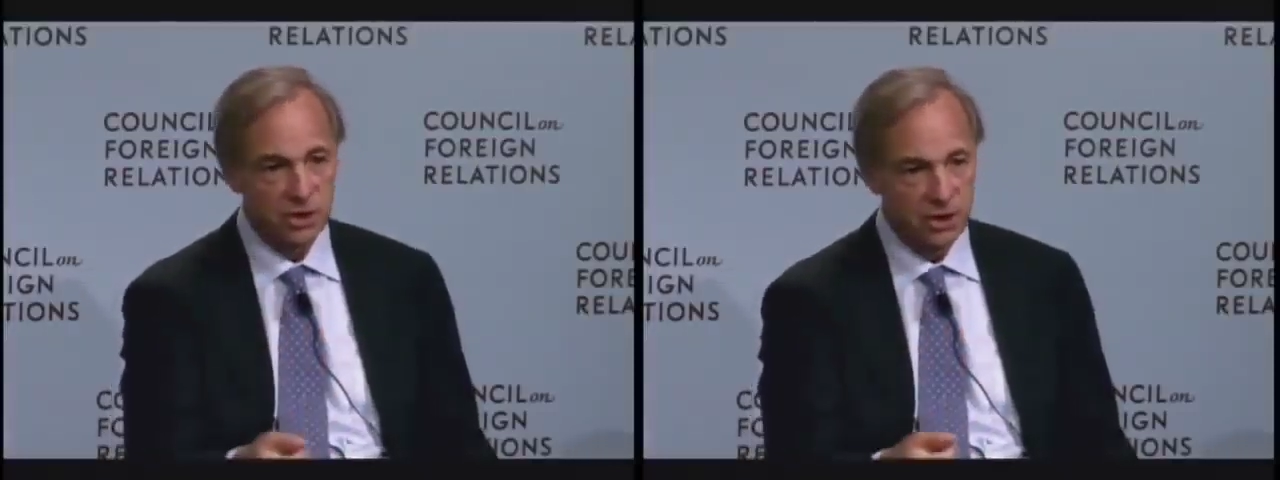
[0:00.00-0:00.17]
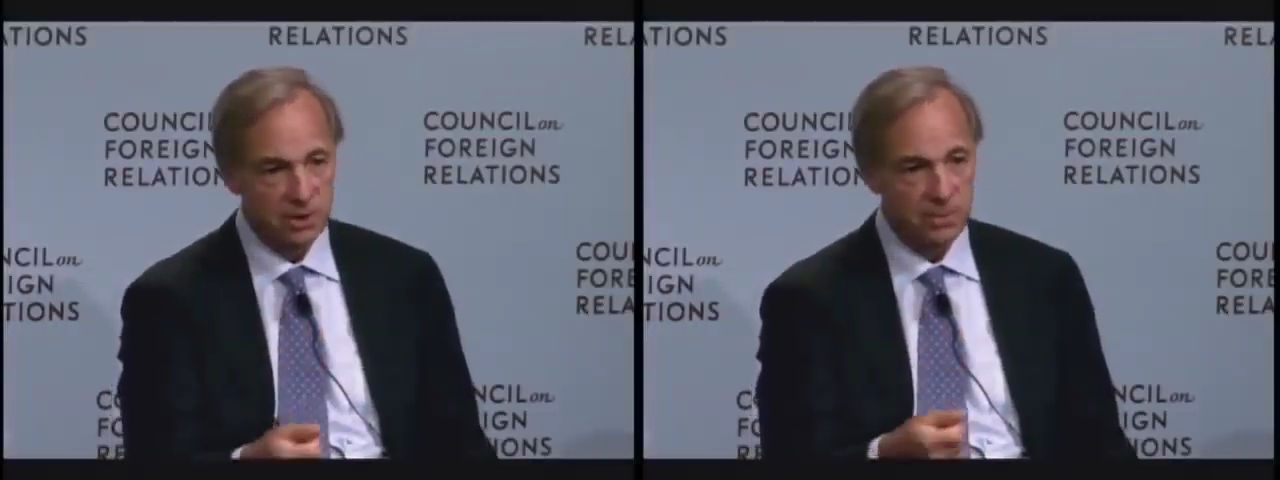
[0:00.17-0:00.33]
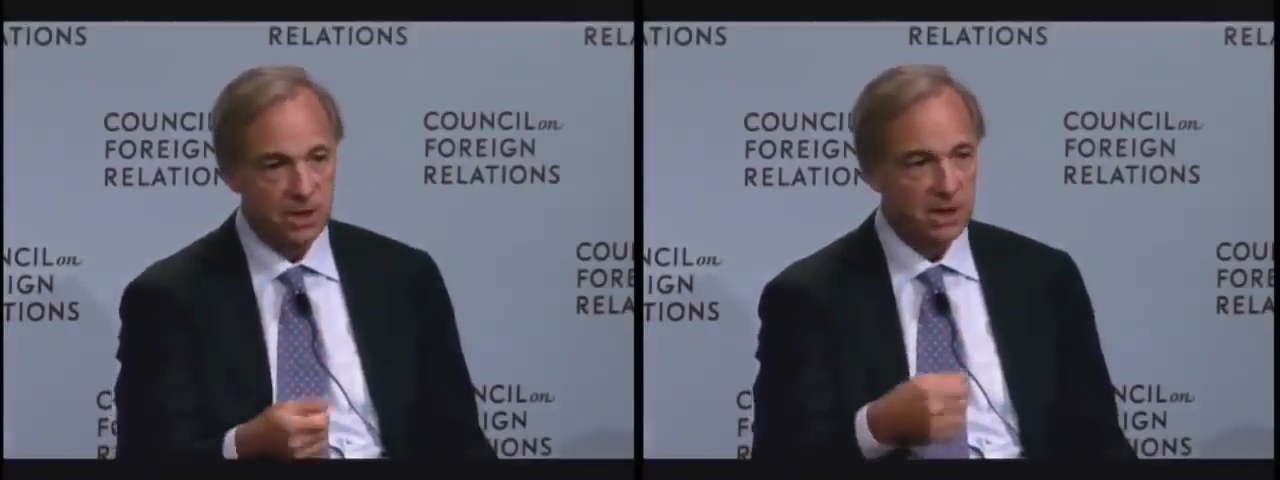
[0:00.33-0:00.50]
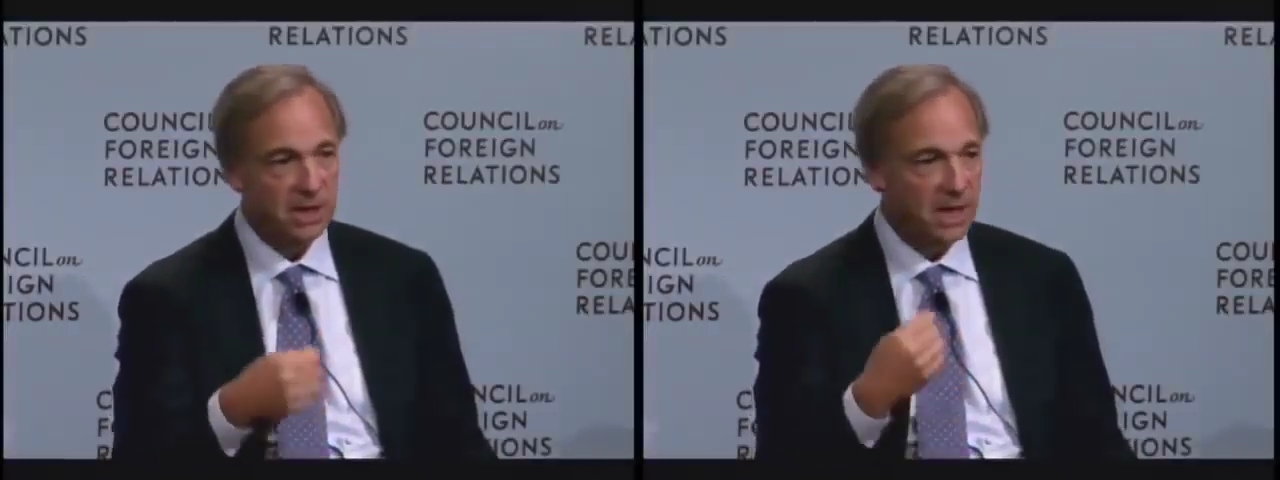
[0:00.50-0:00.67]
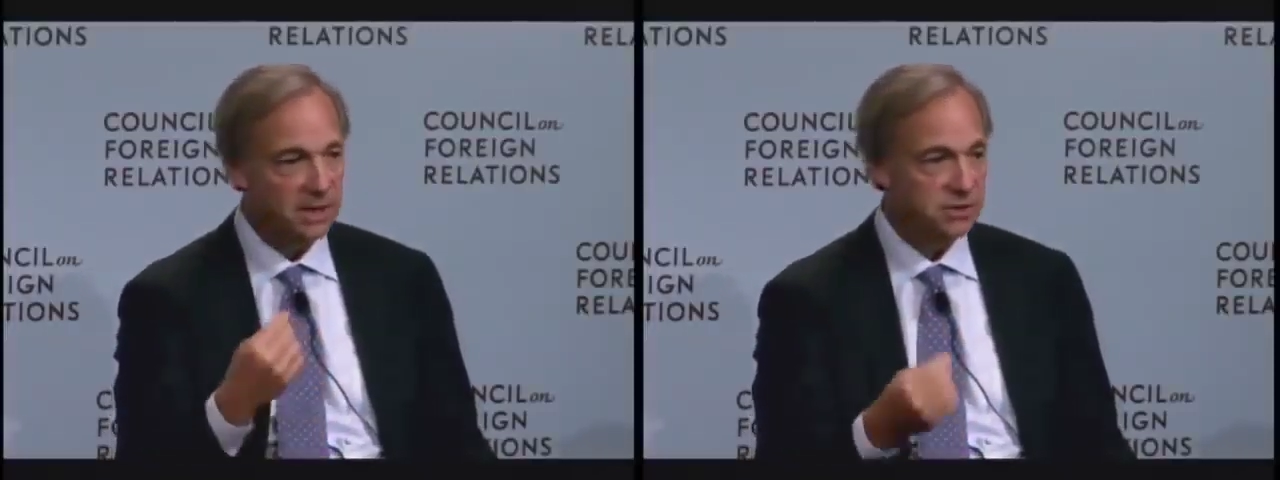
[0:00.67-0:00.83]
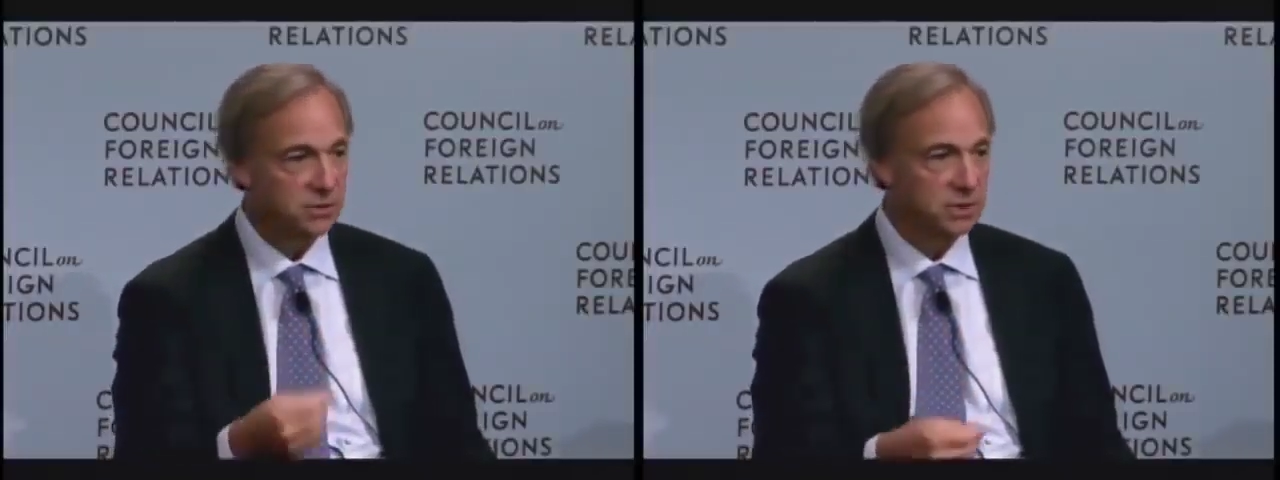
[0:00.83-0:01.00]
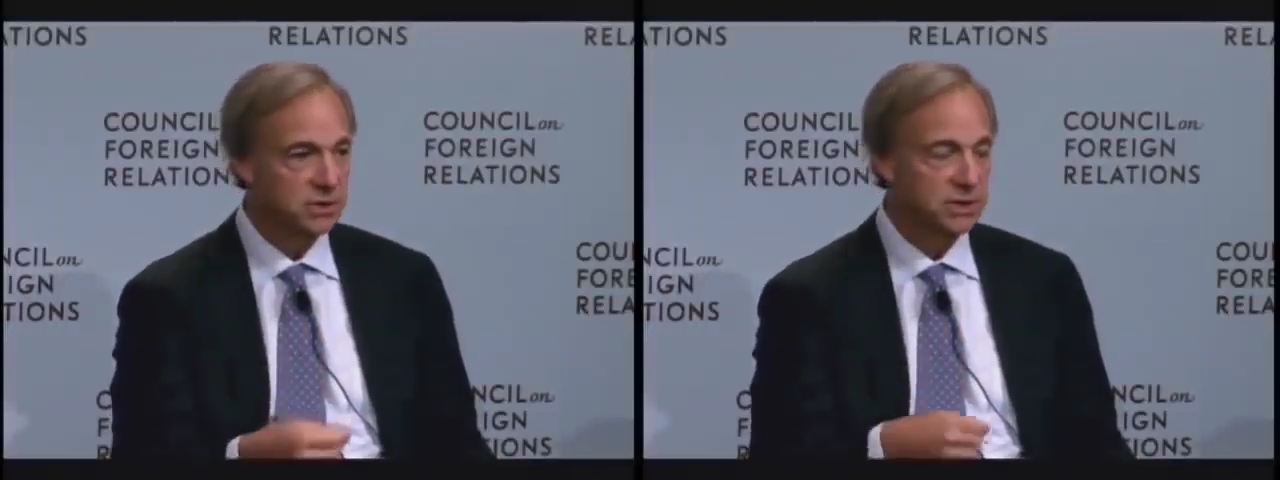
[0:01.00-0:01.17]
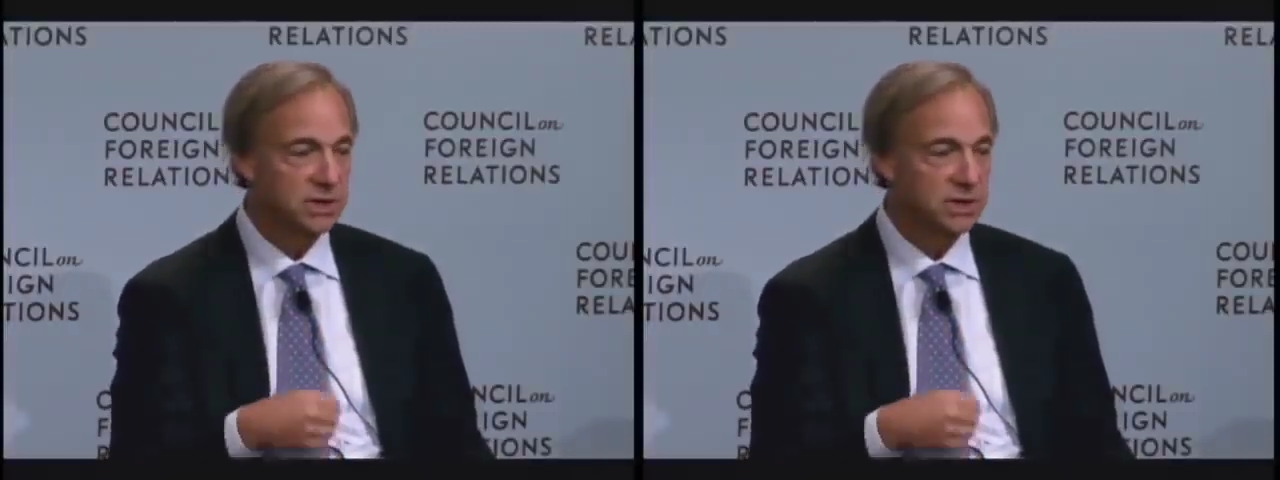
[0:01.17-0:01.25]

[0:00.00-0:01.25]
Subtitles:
GDP has to